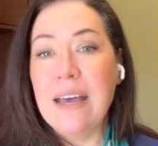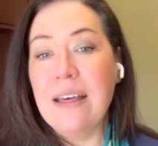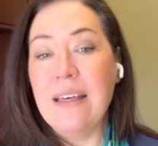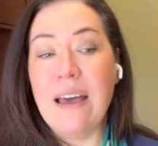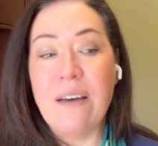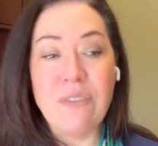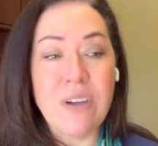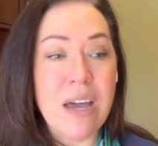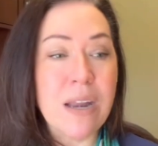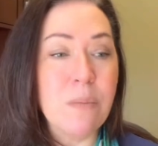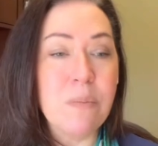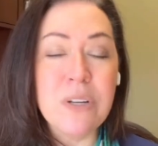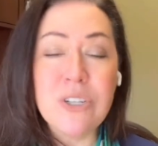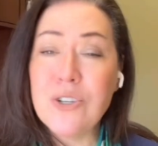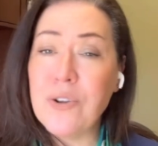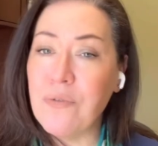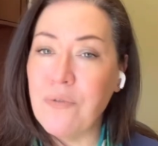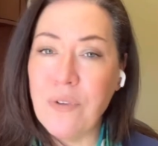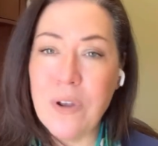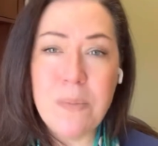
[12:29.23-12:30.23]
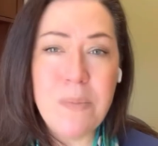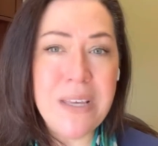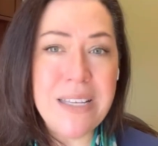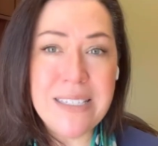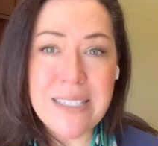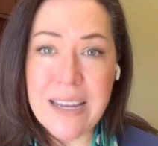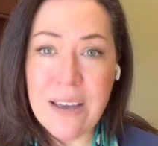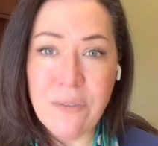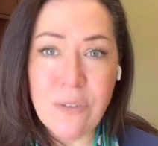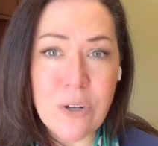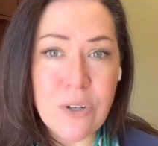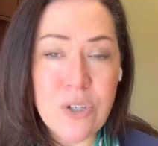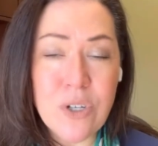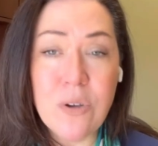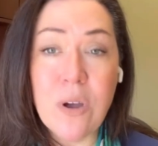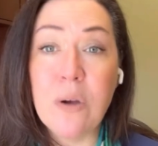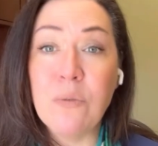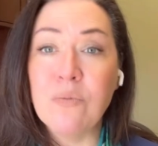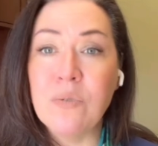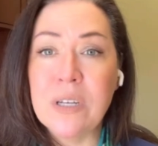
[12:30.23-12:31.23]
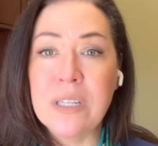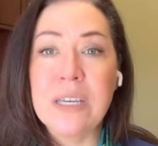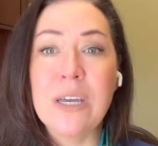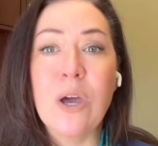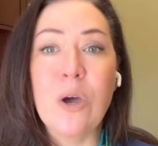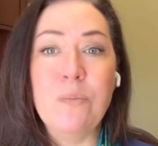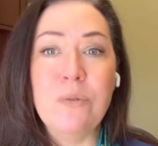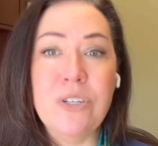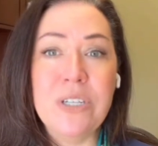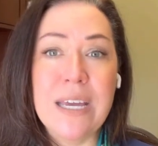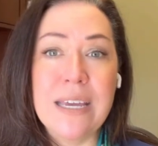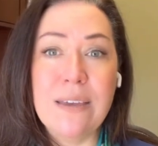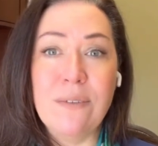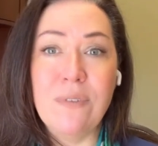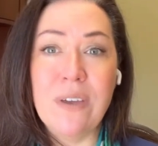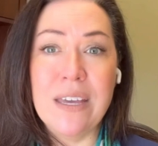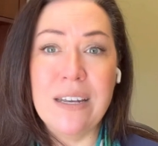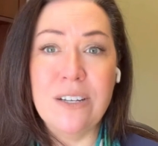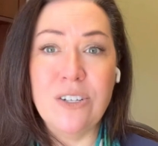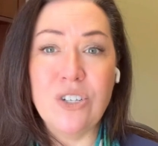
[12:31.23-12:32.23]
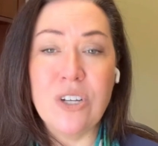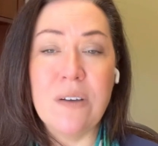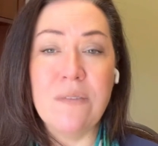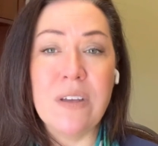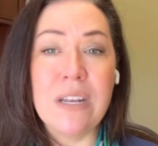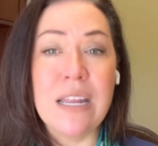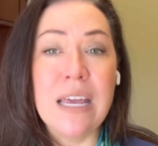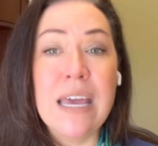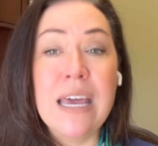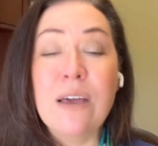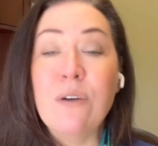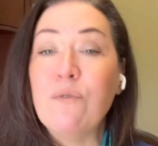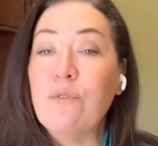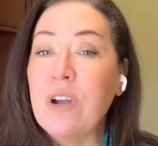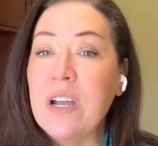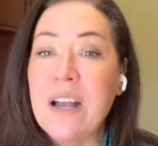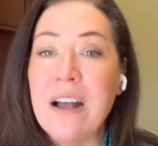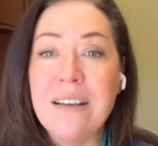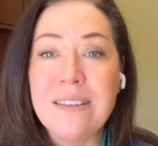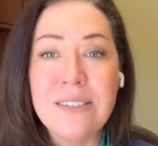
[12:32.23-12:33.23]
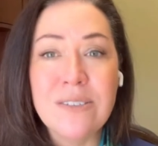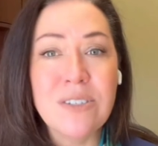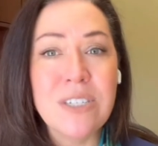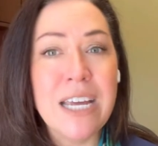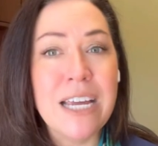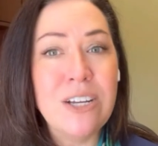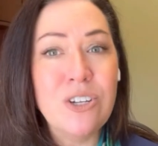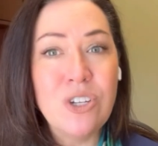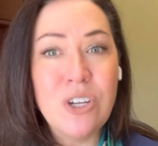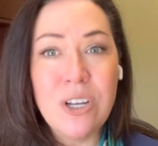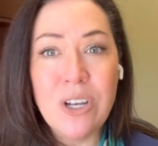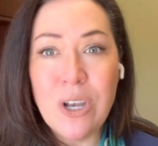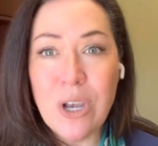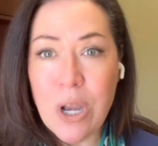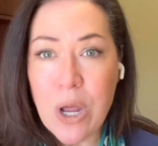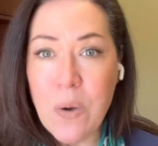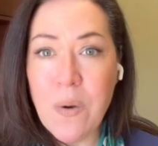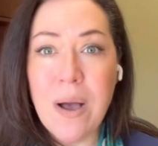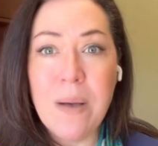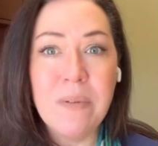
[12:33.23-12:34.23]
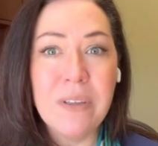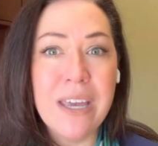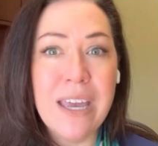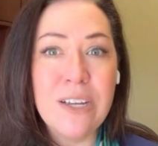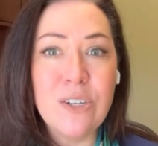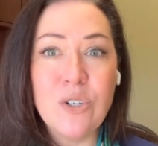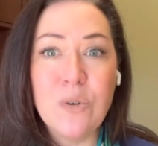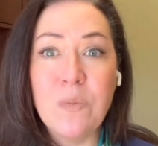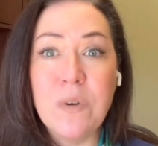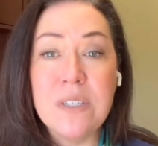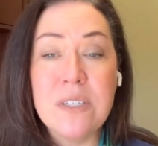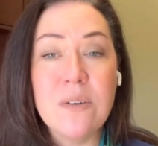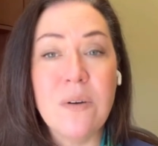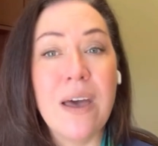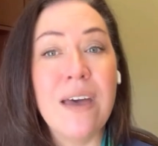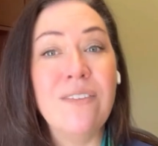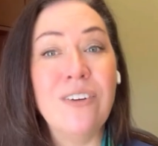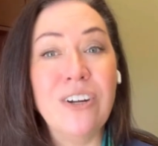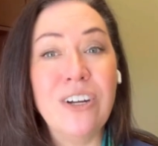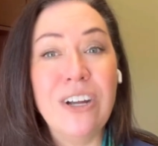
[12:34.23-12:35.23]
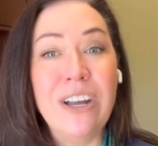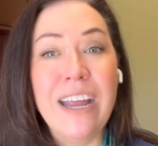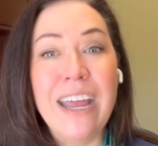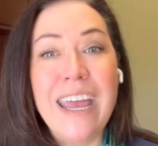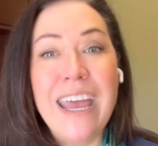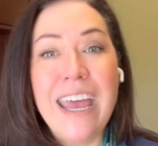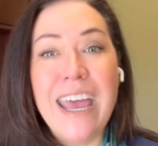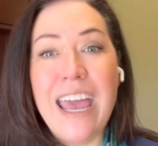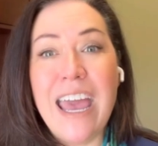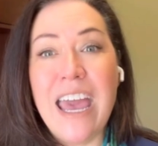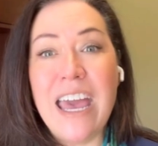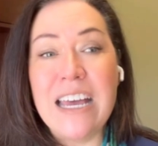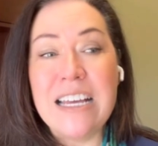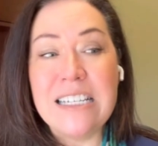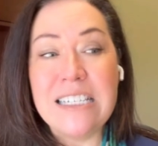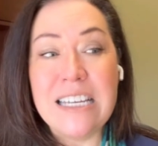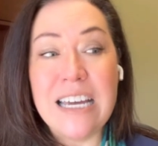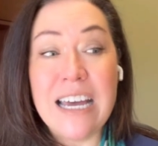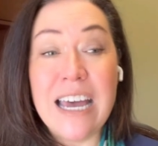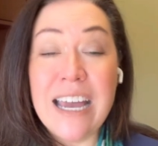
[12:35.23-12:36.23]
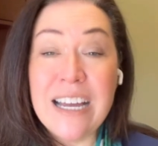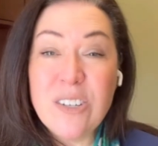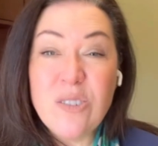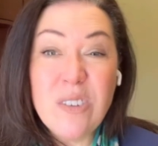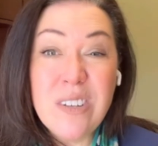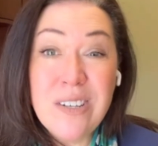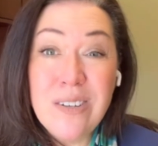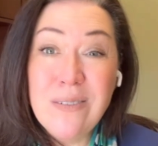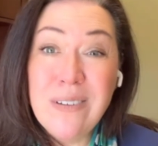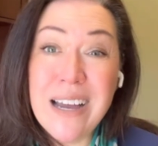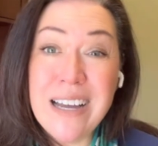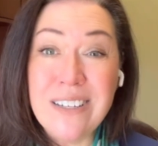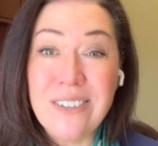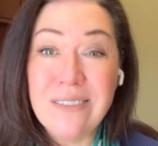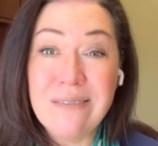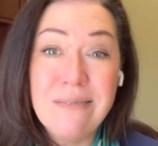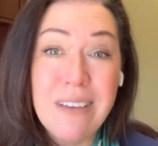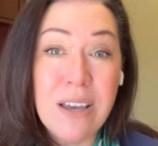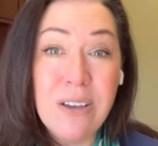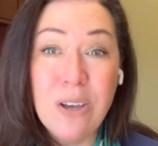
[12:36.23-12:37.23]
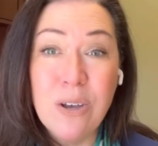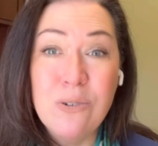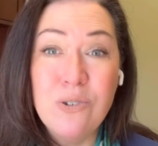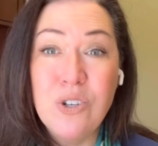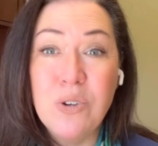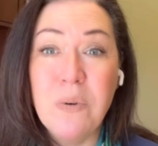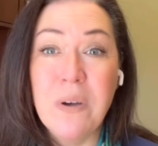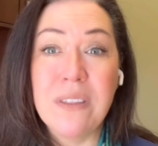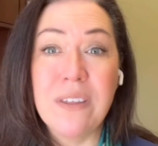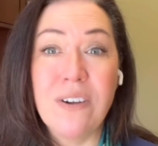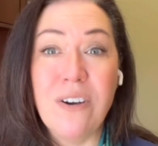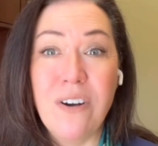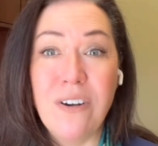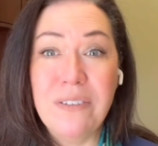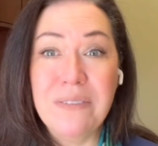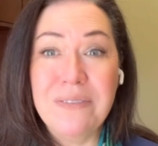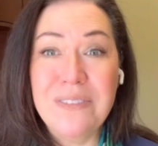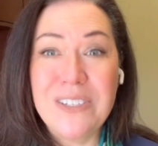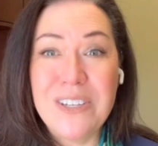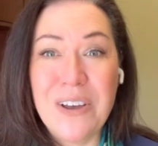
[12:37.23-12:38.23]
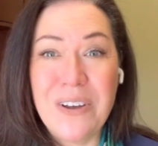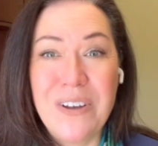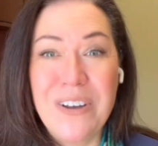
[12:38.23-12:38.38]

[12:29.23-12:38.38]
I've got a bunch of freebies down there too. I really hope you take advantage of it. Free consultation, no obligation whatsoever. And uh, I actually do, I coach you on the call. So